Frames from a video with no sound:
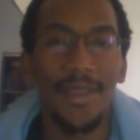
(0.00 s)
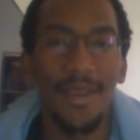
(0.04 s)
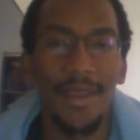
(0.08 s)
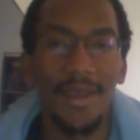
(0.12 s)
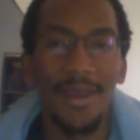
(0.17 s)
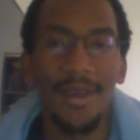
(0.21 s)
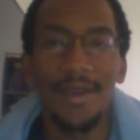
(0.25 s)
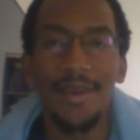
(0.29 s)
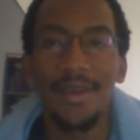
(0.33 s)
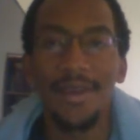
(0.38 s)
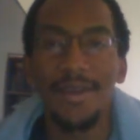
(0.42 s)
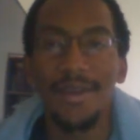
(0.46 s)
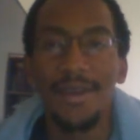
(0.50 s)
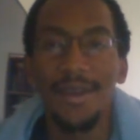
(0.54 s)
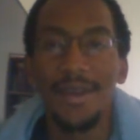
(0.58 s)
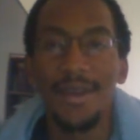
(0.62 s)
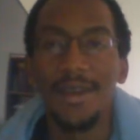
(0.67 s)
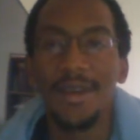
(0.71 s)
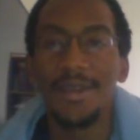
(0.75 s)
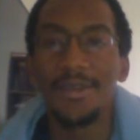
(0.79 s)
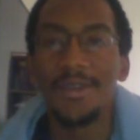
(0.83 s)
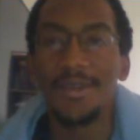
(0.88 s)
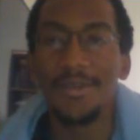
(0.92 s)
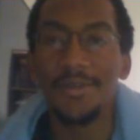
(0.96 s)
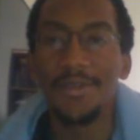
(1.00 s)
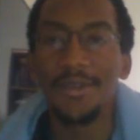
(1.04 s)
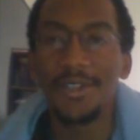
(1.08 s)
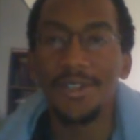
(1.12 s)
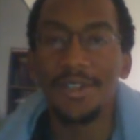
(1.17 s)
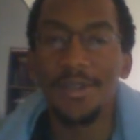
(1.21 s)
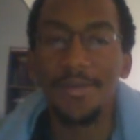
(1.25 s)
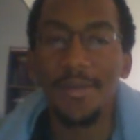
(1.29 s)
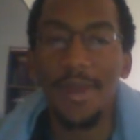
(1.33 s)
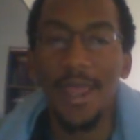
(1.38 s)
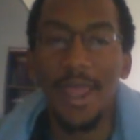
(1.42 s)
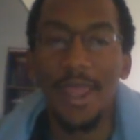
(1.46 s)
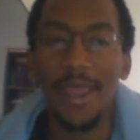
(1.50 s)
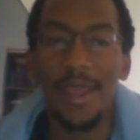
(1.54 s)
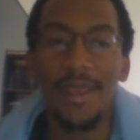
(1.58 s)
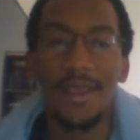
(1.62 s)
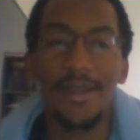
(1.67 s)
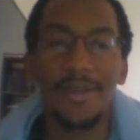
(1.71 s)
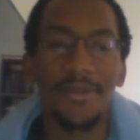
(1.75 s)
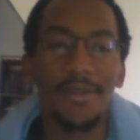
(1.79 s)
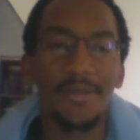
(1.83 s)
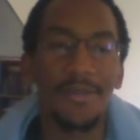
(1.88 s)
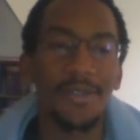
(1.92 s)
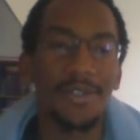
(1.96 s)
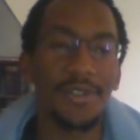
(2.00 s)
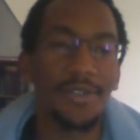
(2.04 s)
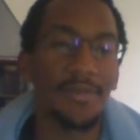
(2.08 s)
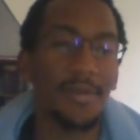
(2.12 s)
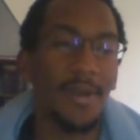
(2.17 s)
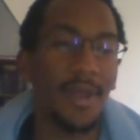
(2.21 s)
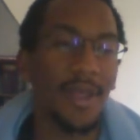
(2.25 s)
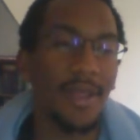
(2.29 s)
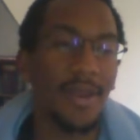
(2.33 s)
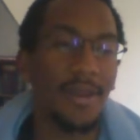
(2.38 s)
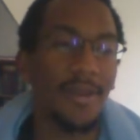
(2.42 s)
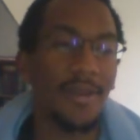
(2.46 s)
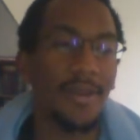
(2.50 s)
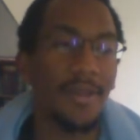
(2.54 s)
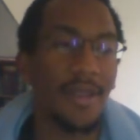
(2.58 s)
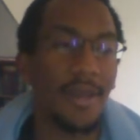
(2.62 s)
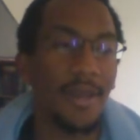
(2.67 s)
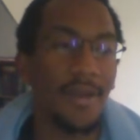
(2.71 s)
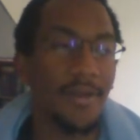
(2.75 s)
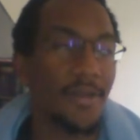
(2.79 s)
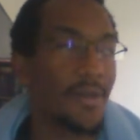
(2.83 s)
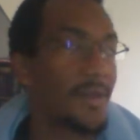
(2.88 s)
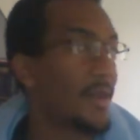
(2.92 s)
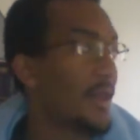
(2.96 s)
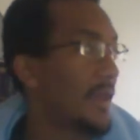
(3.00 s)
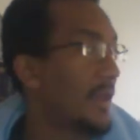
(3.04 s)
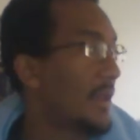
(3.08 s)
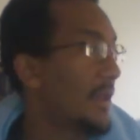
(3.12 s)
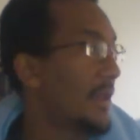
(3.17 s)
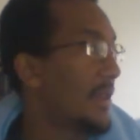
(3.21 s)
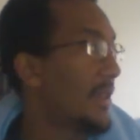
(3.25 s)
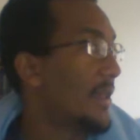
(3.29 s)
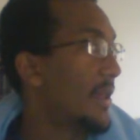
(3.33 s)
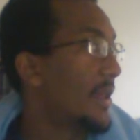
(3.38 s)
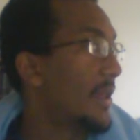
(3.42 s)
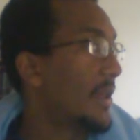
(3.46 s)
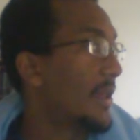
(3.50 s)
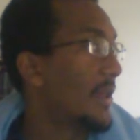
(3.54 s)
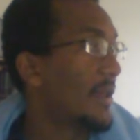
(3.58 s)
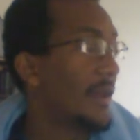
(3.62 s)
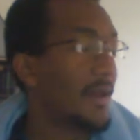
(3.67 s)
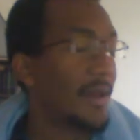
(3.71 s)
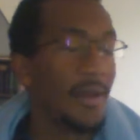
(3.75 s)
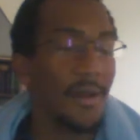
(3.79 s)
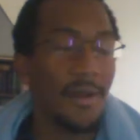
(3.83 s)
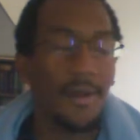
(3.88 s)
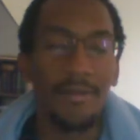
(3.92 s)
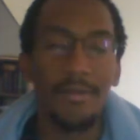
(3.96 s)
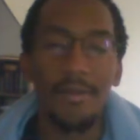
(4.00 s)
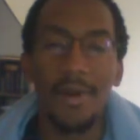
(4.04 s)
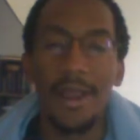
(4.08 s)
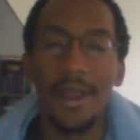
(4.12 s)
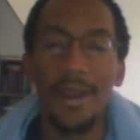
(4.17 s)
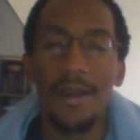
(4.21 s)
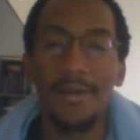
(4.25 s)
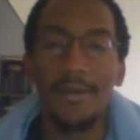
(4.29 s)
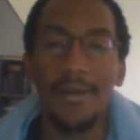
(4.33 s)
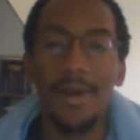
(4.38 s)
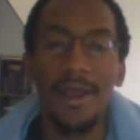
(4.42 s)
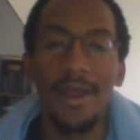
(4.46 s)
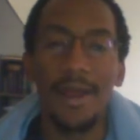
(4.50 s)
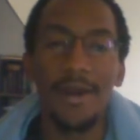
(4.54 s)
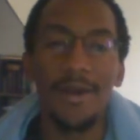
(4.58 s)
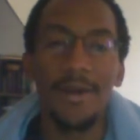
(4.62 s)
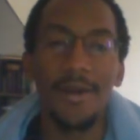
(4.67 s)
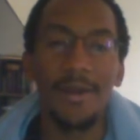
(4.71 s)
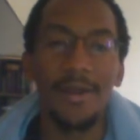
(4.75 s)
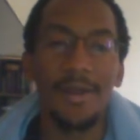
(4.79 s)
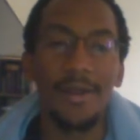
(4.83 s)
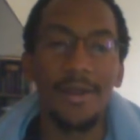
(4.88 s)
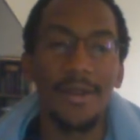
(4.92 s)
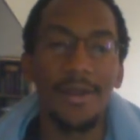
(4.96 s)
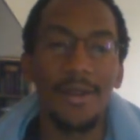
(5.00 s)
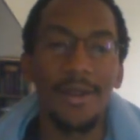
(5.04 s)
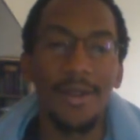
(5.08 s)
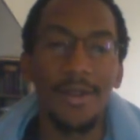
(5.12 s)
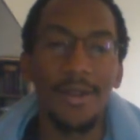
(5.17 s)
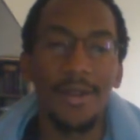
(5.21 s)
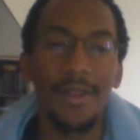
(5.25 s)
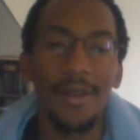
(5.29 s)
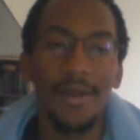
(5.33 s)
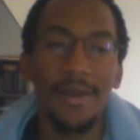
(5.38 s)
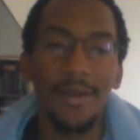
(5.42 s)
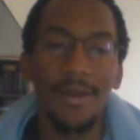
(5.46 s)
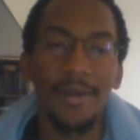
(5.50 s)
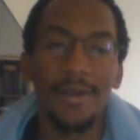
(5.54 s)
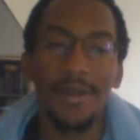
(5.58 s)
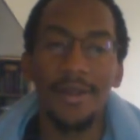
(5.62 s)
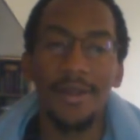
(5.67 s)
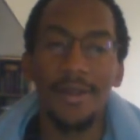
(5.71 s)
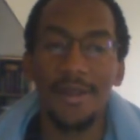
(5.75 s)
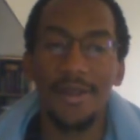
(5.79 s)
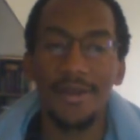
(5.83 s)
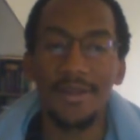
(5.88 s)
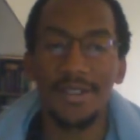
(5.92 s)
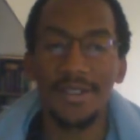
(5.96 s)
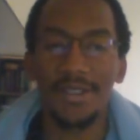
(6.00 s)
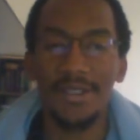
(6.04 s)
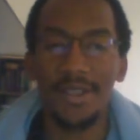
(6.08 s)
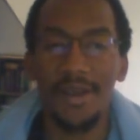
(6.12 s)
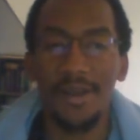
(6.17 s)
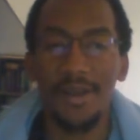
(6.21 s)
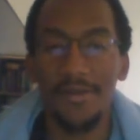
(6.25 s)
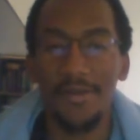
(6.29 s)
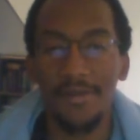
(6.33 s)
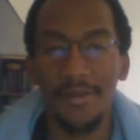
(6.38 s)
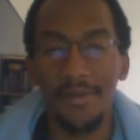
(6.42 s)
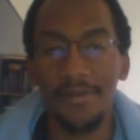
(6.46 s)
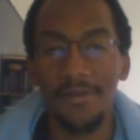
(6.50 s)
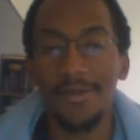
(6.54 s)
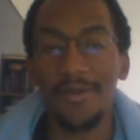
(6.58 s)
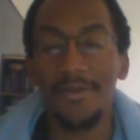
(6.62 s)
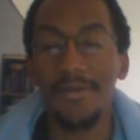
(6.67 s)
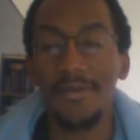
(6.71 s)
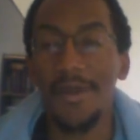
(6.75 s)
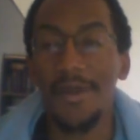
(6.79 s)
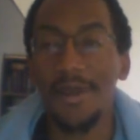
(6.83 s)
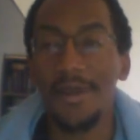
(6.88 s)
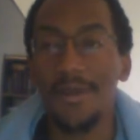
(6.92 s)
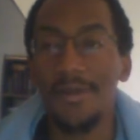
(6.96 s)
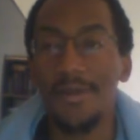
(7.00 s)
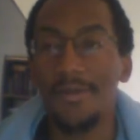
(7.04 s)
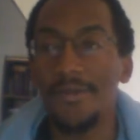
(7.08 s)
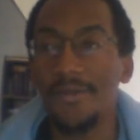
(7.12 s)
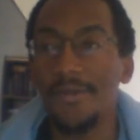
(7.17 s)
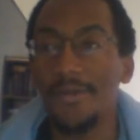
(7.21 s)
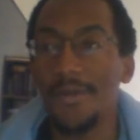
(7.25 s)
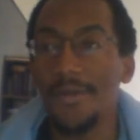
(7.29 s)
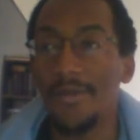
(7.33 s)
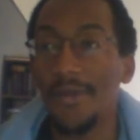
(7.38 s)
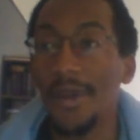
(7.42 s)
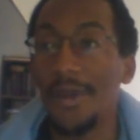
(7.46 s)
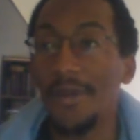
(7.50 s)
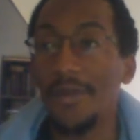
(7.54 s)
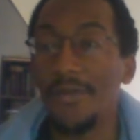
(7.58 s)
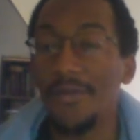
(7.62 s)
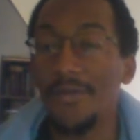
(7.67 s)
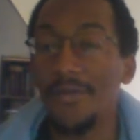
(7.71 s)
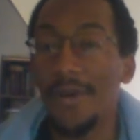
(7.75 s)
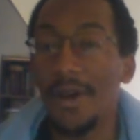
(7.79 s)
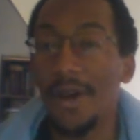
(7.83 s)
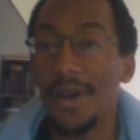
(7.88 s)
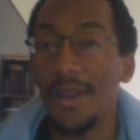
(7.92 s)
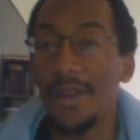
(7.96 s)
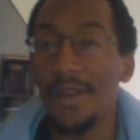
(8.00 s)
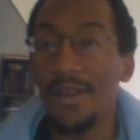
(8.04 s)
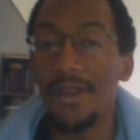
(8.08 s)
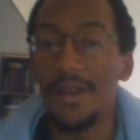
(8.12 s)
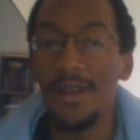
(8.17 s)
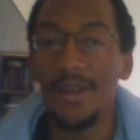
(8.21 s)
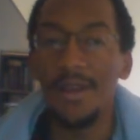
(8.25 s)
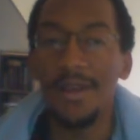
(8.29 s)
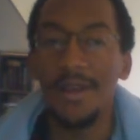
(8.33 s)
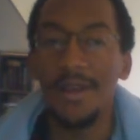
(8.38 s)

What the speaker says: Taguchi Japan. Taguchi Japan did their thing. They ran around and did their stuff. It was very, very fun.